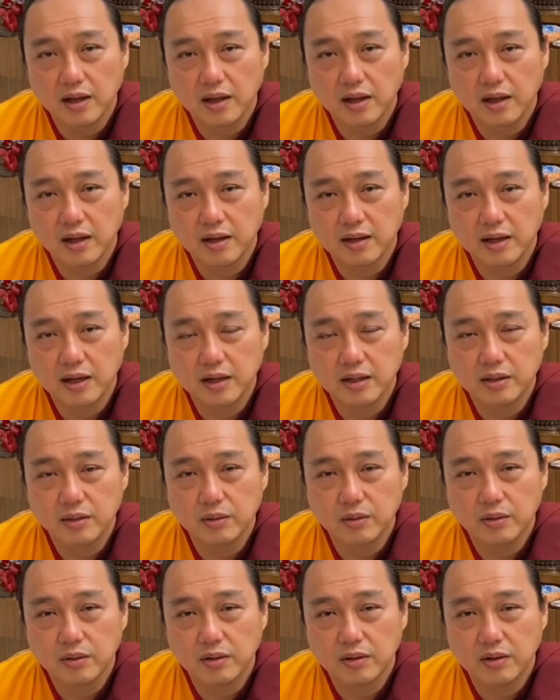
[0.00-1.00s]
and then
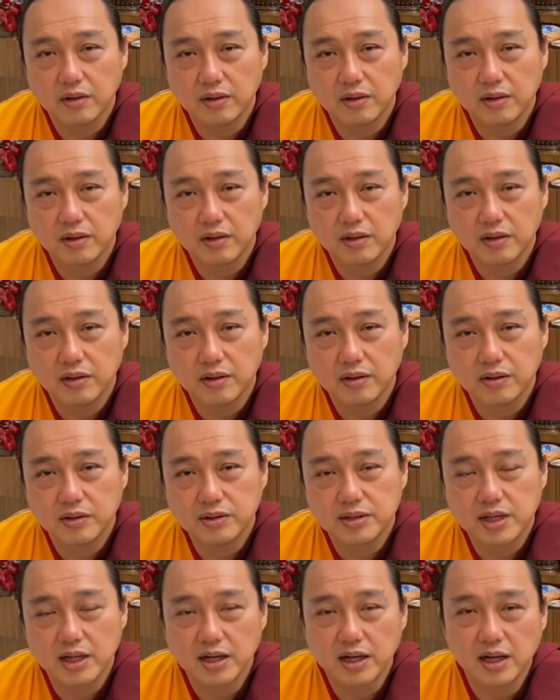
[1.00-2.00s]
you
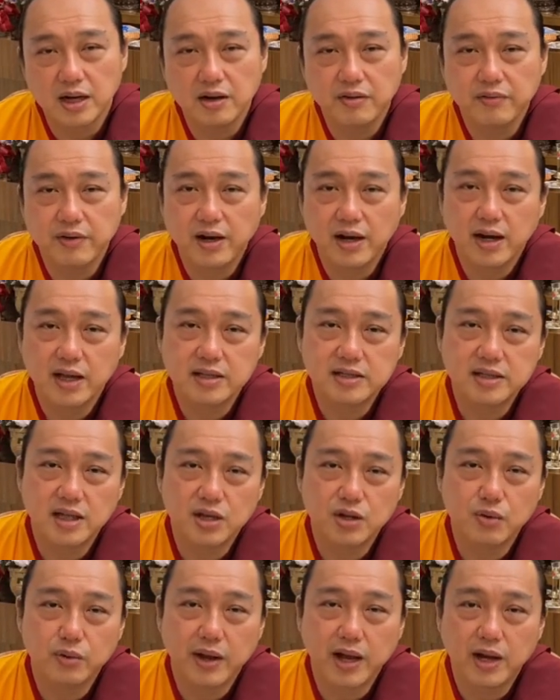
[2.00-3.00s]
suddenly realize that
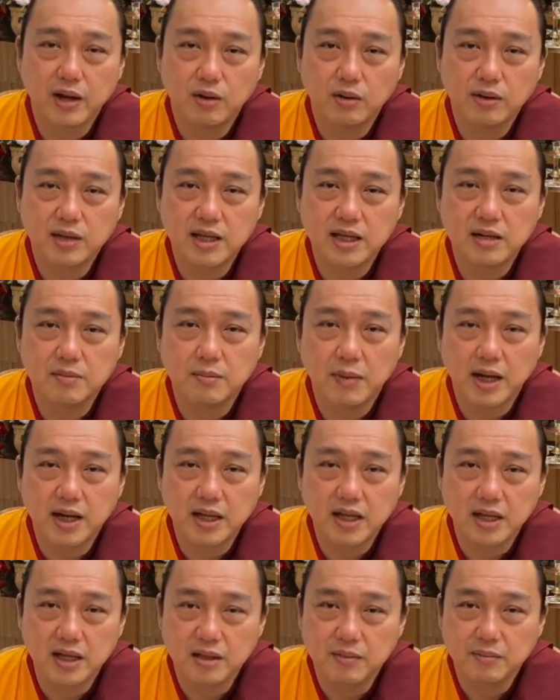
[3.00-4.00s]
you cannot eat
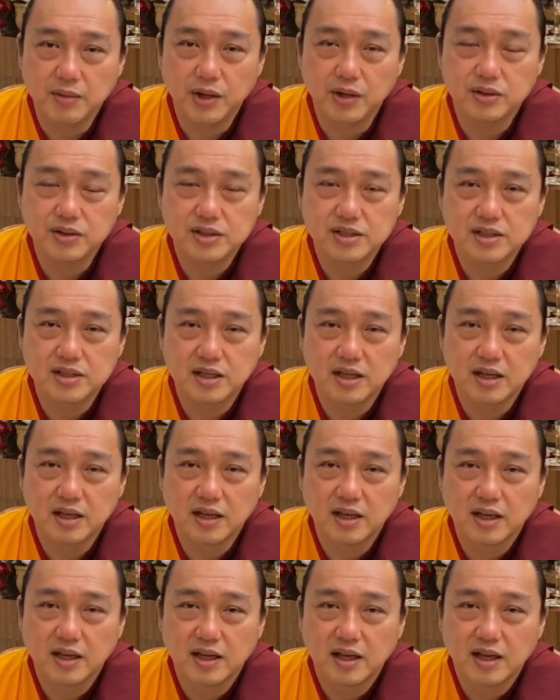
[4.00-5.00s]
money, because
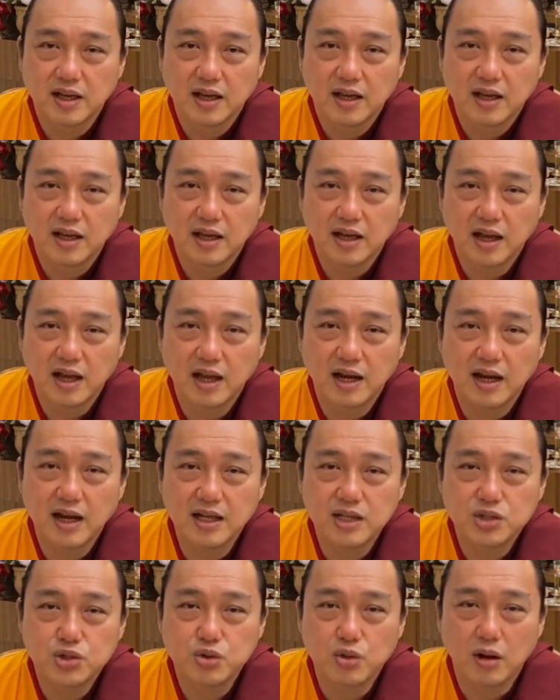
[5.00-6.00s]

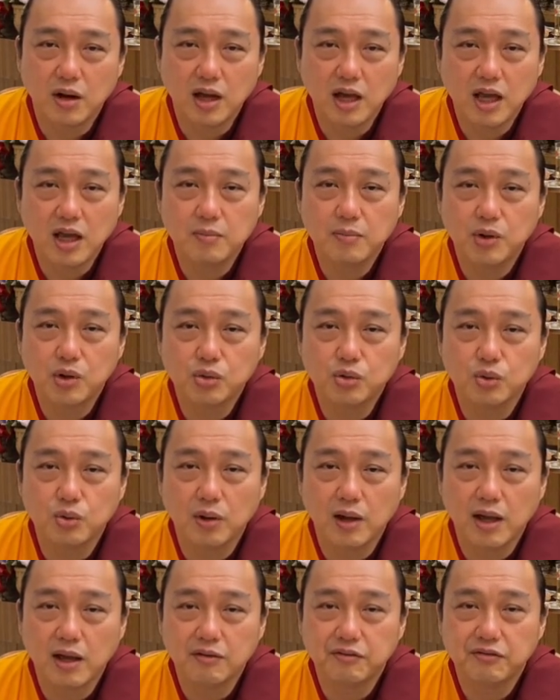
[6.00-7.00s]
unless you are able to
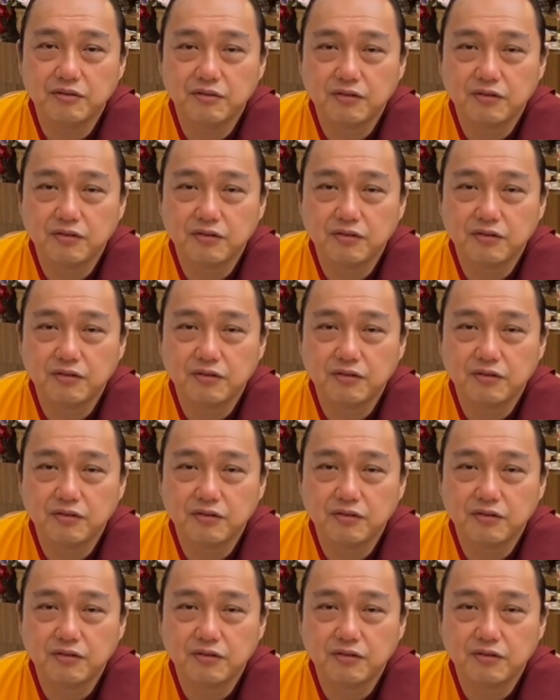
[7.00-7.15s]
have